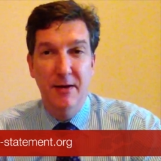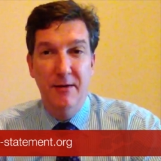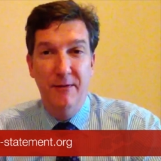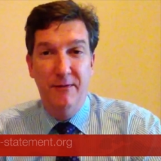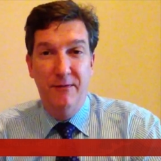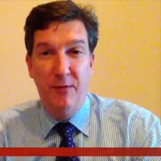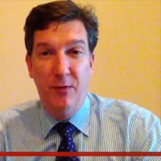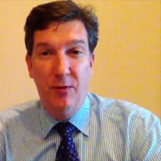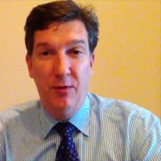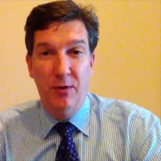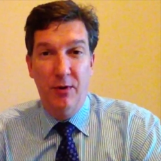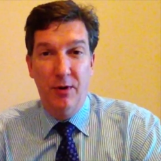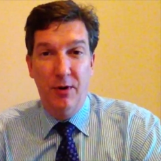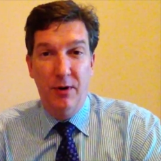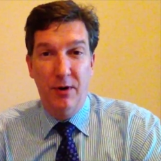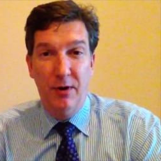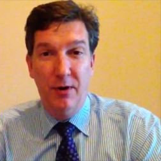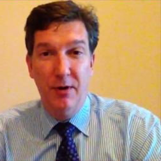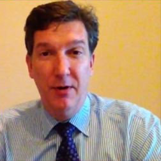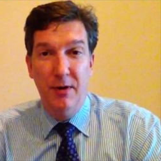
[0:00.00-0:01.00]

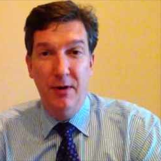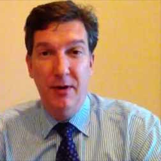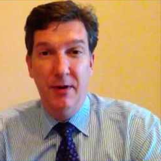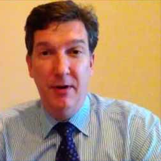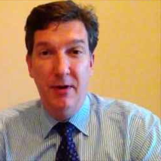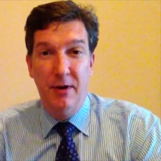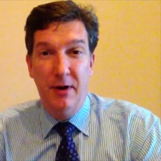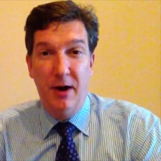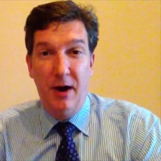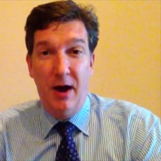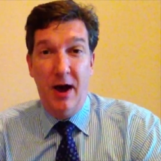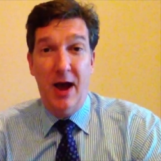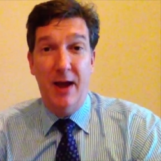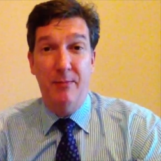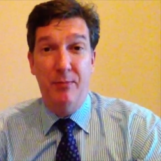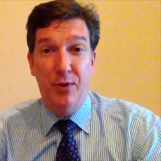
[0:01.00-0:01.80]
for uh, high